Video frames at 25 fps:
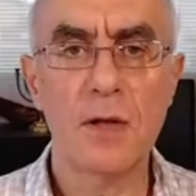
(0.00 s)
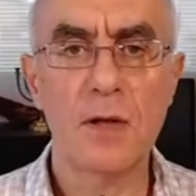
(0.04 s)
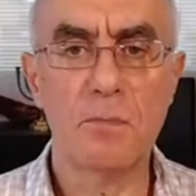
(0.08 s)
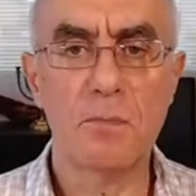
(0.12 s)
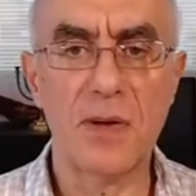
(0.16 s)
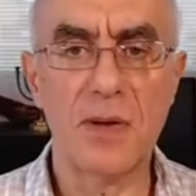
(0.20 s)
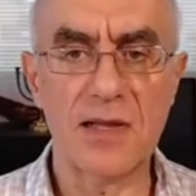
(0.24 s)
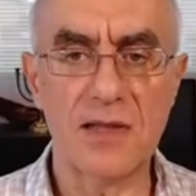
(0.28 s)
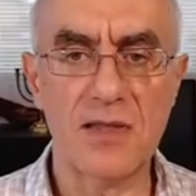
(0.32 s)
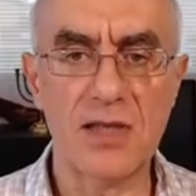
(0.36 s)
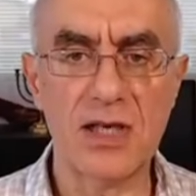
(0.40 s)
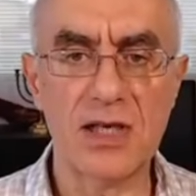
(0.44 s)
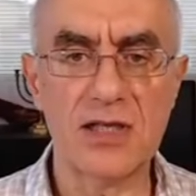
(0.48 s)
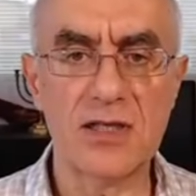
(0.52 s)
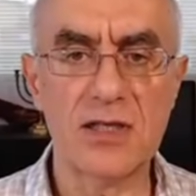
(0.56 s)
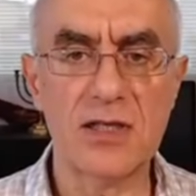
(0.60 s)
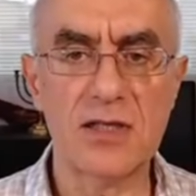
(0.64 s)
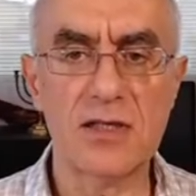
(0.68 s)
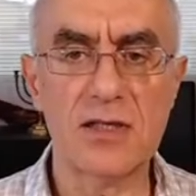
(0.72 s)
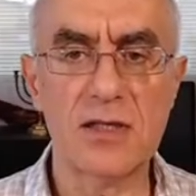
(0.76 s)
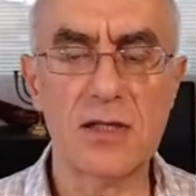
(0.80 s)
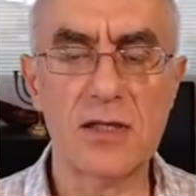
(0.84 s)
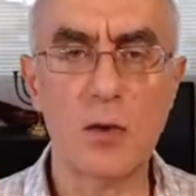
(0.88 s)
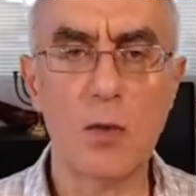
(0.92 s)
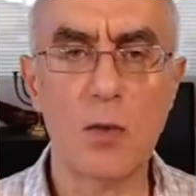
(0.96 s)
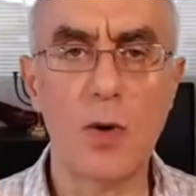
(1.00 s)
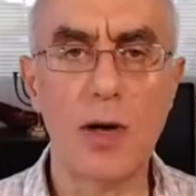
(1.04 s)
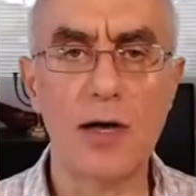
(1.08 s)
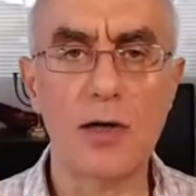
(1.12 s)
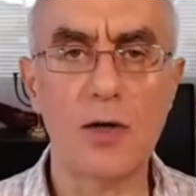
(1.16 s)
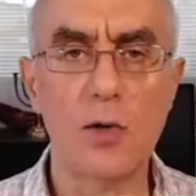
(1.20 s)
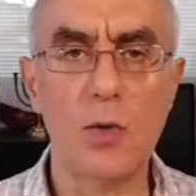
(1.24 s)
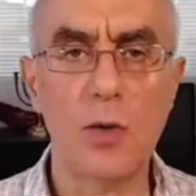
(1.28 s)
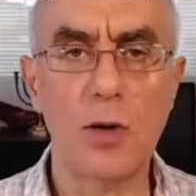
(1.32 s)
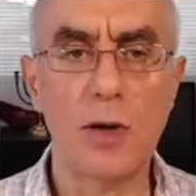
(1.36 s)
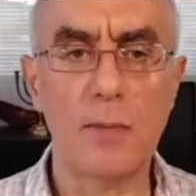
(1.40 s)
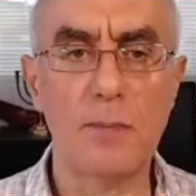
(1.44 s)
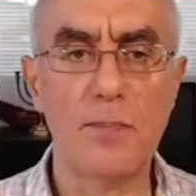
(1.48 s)
But this is the
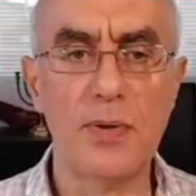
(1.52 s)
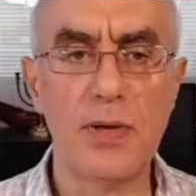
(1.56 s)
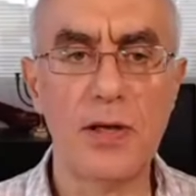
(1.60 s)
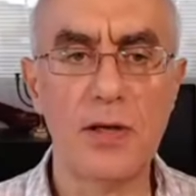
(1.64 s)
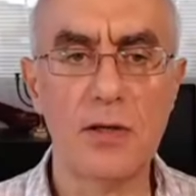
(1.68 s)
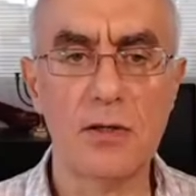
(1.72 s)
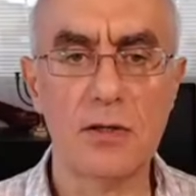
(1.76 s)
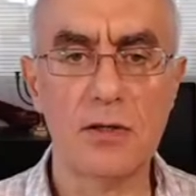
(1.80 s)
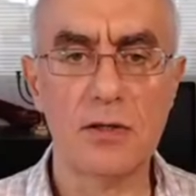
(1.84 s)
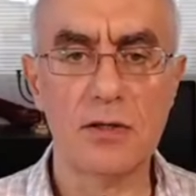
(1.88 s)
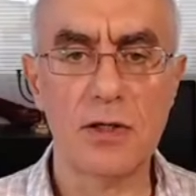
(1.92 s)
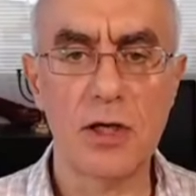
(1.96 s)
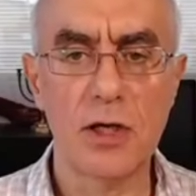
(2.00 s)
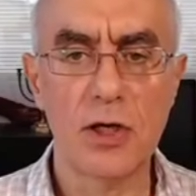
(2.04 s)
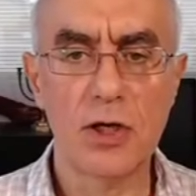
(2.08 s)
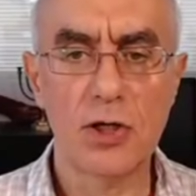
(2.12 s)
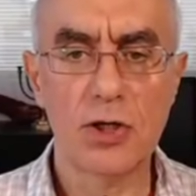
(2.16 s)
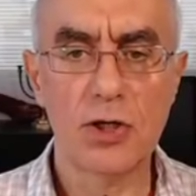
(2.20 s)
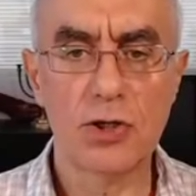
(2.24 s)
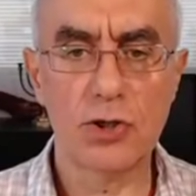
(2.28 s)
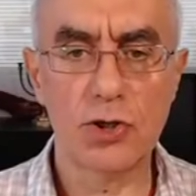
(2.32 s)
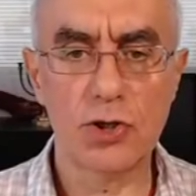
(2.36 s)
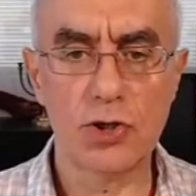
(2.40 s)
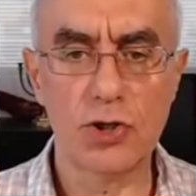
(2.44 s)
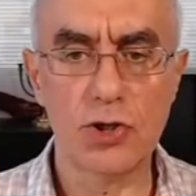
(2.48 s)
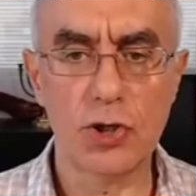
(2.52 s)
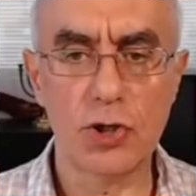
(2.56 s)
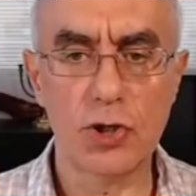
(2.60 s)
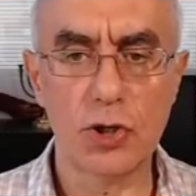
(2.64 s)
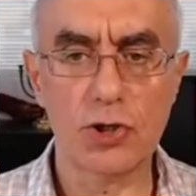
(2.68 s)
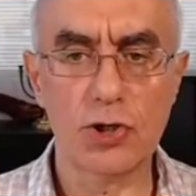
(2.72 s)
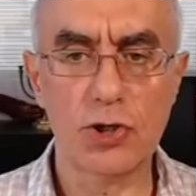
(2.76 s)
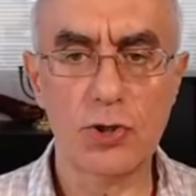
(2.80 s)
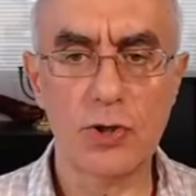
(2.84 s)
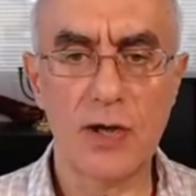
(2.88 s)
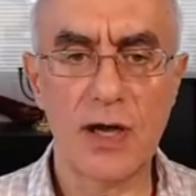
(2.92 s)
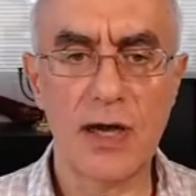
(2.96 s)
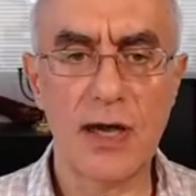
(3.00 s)
one who appeared to
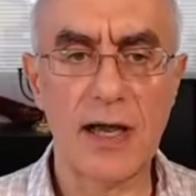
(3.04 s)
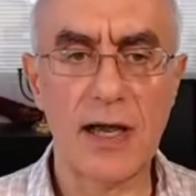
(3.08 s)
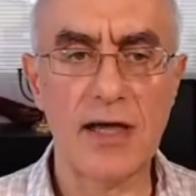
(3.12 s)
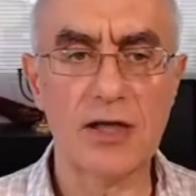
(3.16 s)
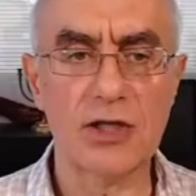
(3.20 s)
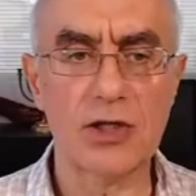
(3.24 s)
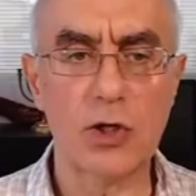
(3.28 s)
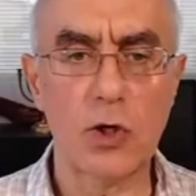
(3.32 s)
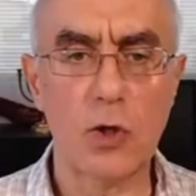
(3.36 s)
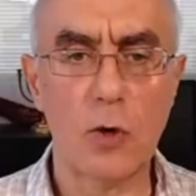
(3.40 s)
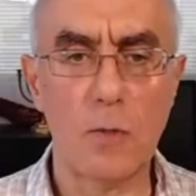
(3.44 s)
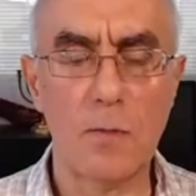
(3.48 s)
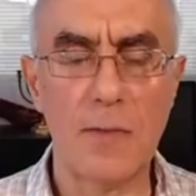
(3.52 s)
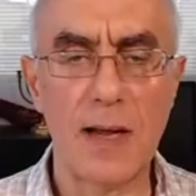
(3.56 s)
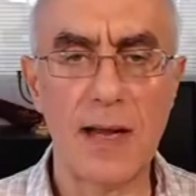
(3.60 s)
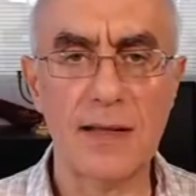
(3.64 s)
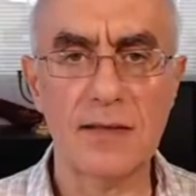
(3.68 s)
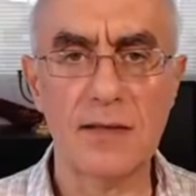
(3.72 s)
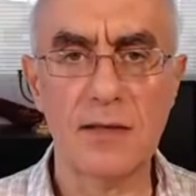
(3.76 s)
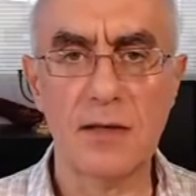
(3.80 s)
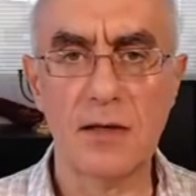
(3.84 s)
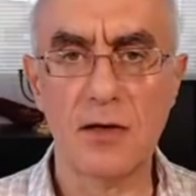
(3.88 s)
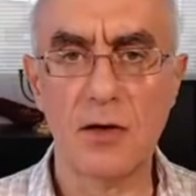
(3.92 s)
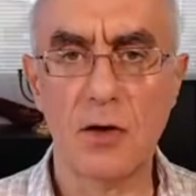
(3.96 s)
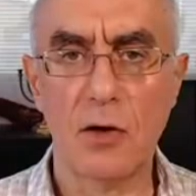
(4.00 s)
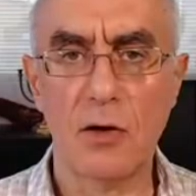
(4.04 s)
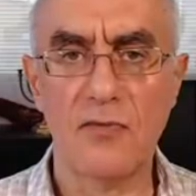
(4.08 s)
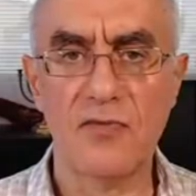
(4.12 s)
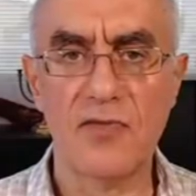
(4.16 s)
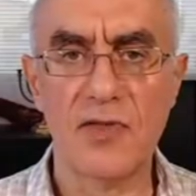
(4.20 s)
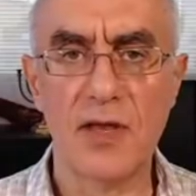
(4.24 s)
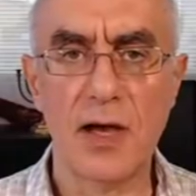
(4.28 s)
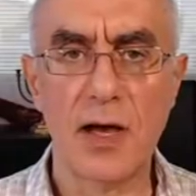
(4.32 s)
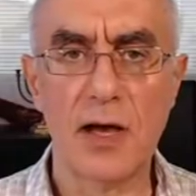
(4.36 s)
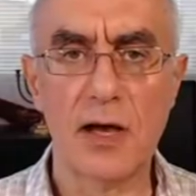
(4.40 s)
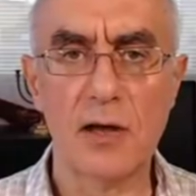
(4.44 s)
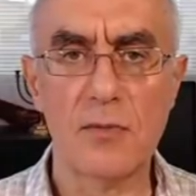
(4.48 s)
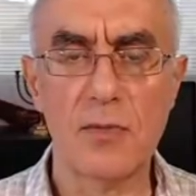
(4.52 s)
Joshua as commander of
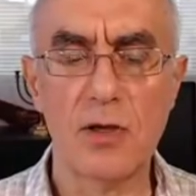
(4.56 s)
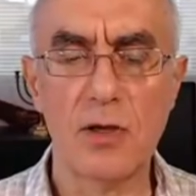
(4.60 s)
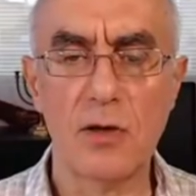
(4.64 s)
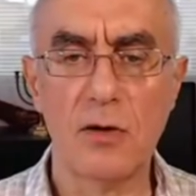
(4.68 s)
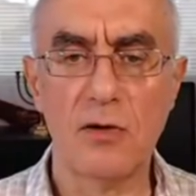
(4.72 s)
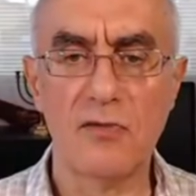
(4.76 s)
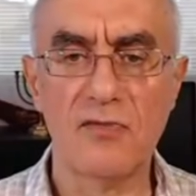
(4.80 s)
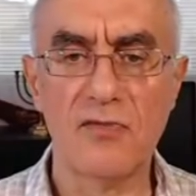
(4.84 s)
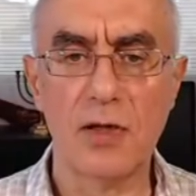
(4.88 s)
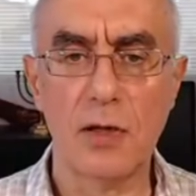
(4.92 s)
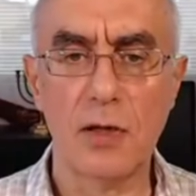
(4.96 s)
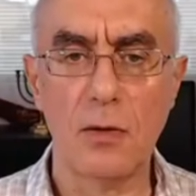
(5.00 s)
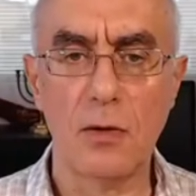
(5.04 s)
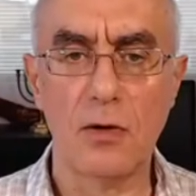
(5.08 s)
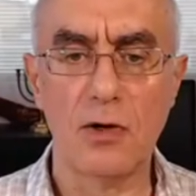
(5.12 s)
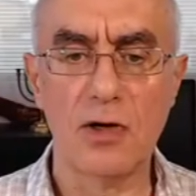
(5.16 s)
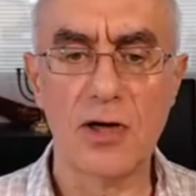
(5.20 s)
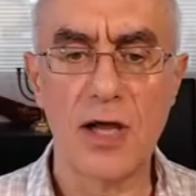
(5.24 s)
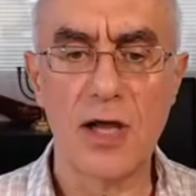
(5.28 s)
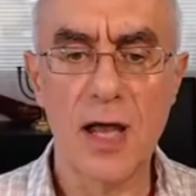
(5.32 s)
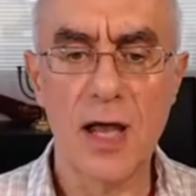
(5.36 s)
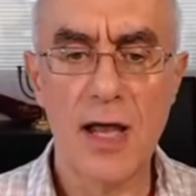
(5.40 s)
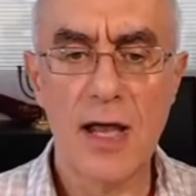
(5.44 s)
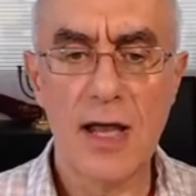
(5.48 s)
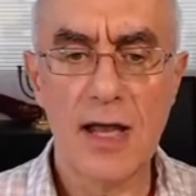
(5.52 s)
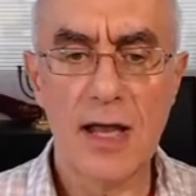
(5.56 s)
the army of the Lord.